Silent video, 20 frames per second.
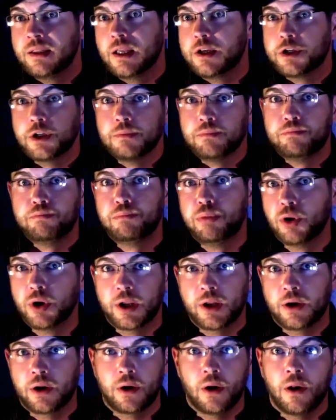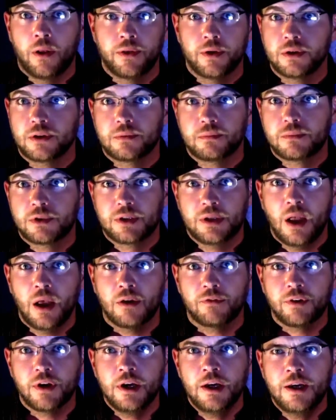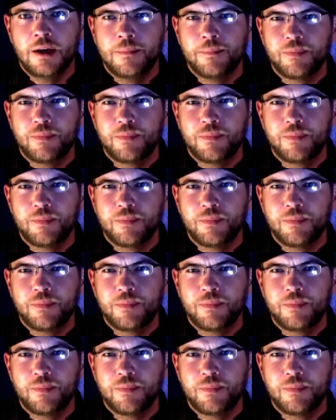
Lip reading: they should put it on all this stuff.